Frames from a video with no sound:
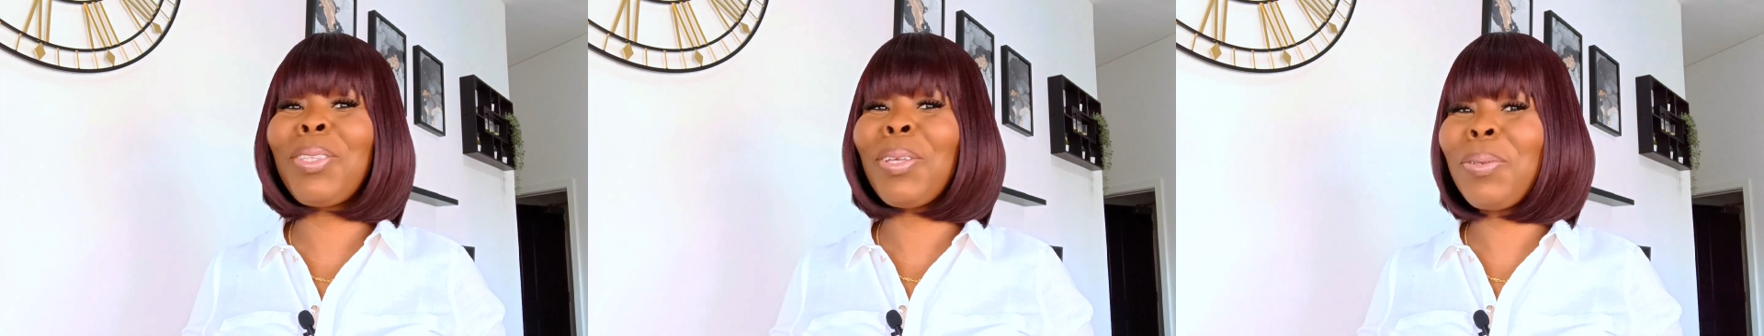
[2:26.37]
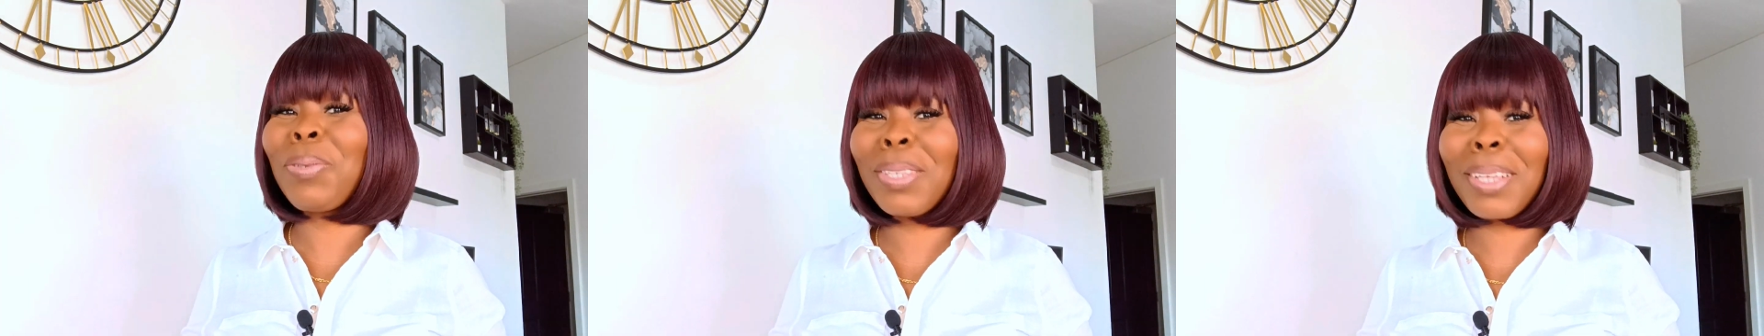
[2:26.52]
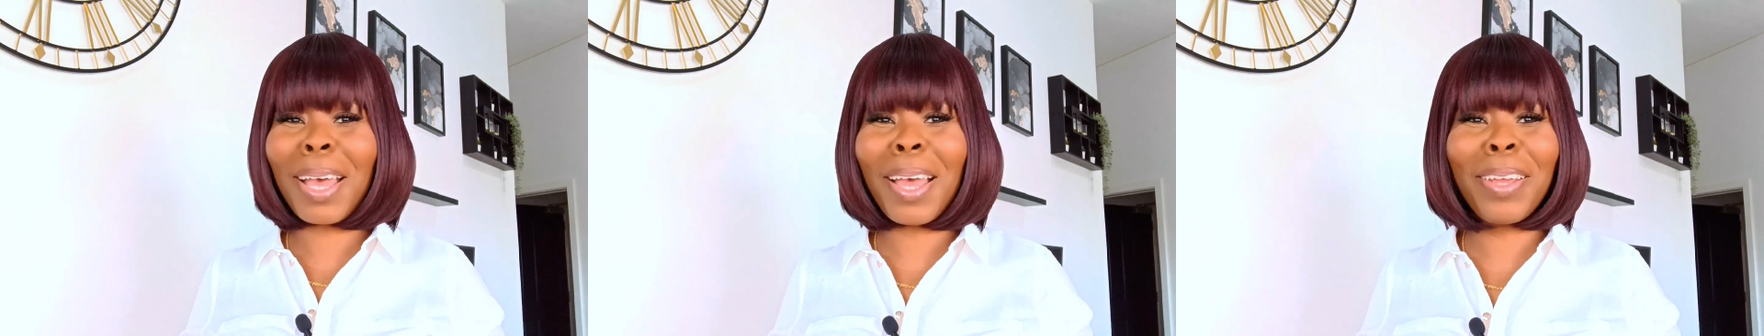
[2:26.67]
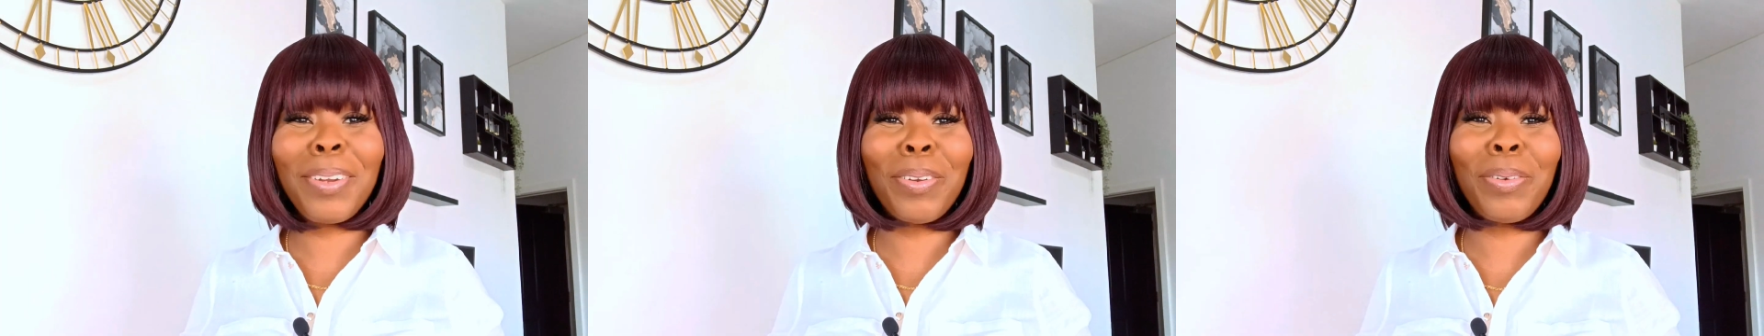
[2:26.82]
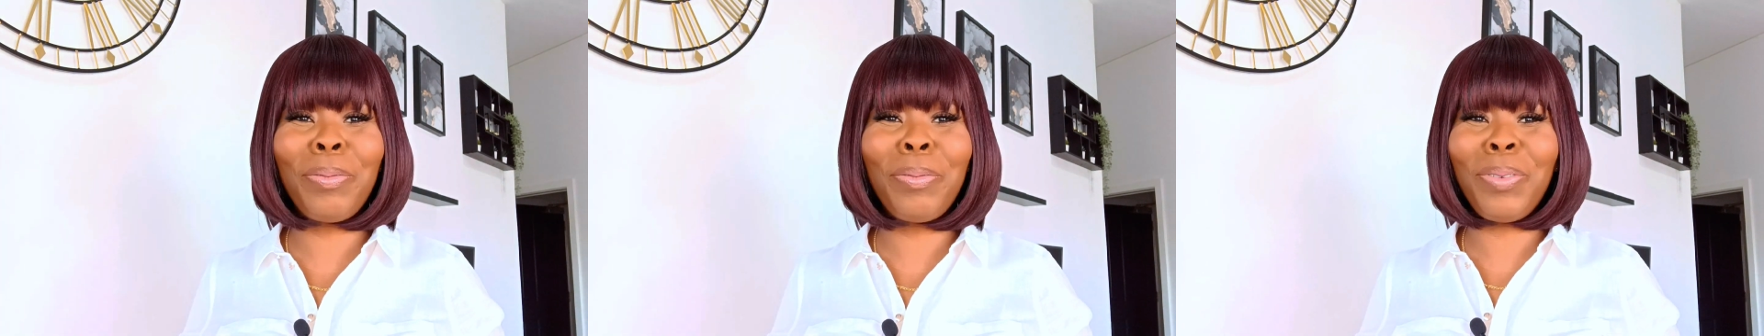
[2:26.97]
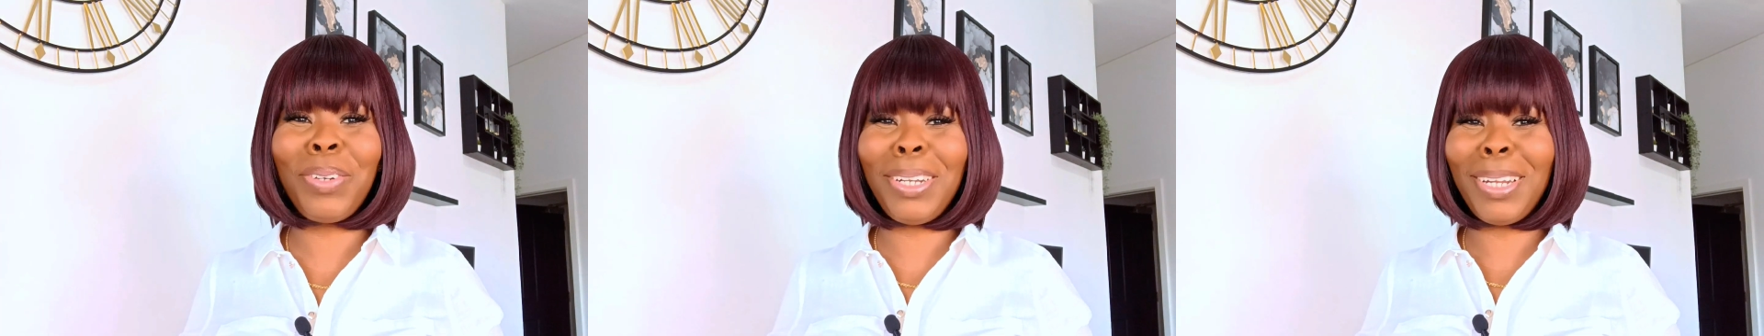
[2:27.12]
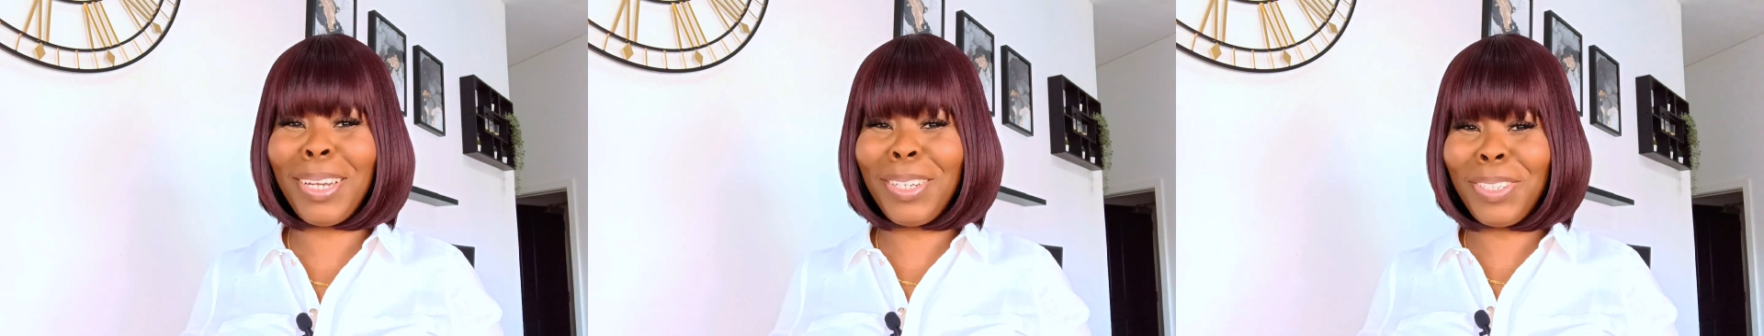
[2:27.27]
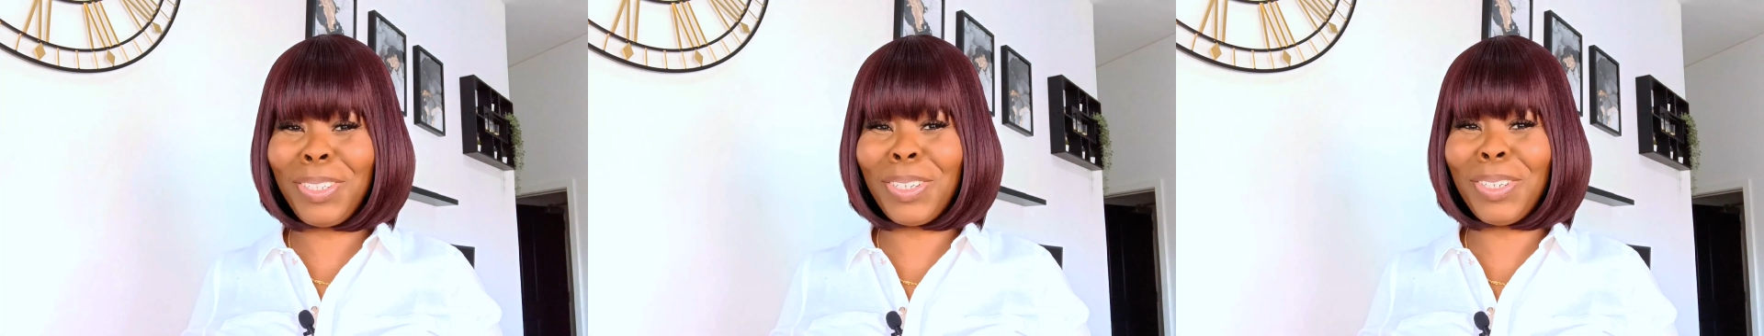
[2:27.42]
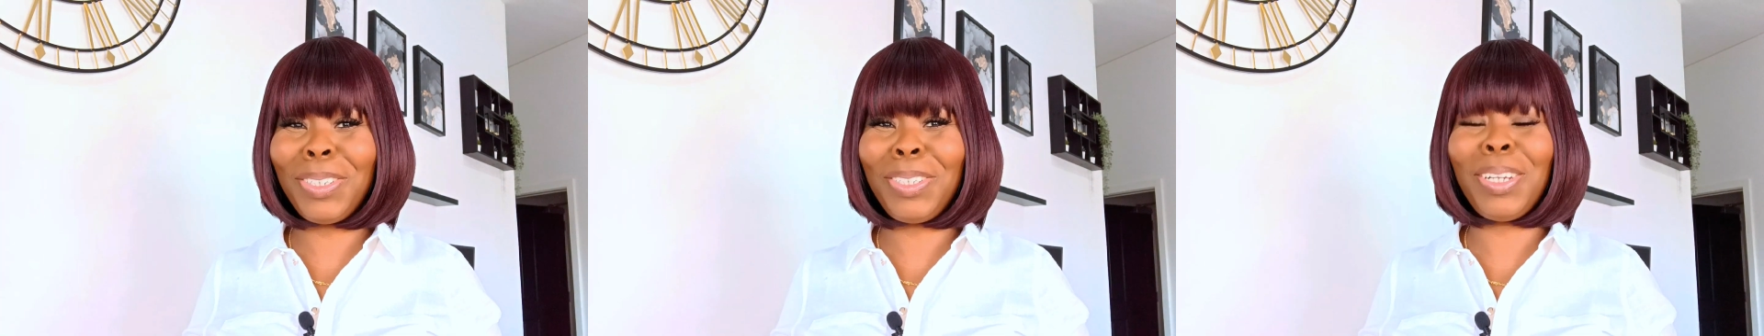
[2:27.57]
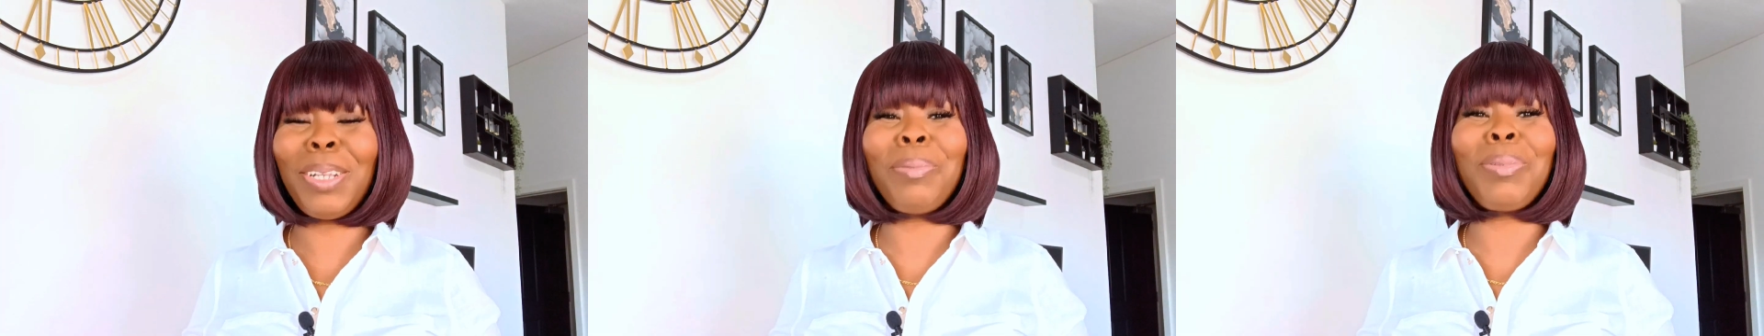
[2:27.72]
kind of
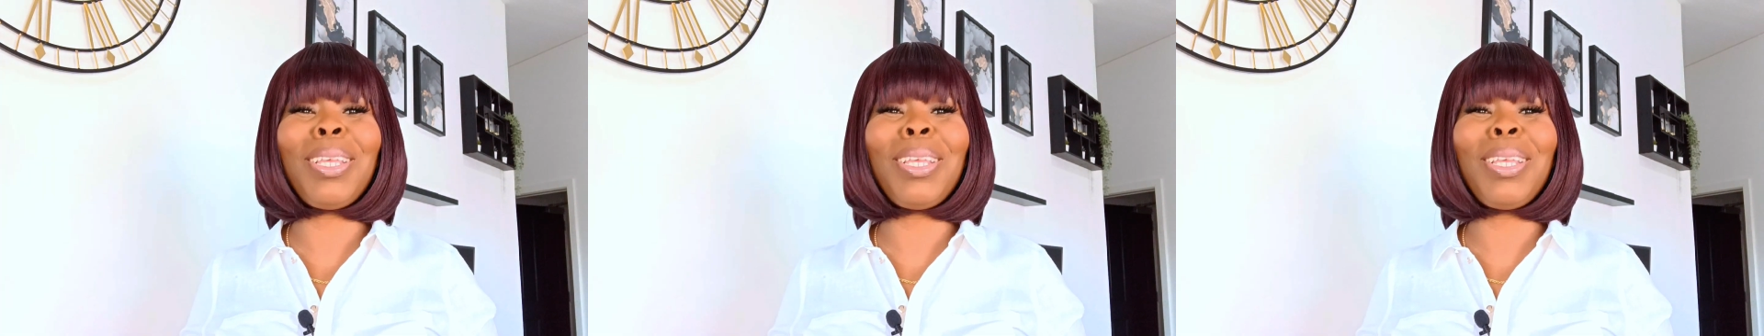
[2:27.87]
relationships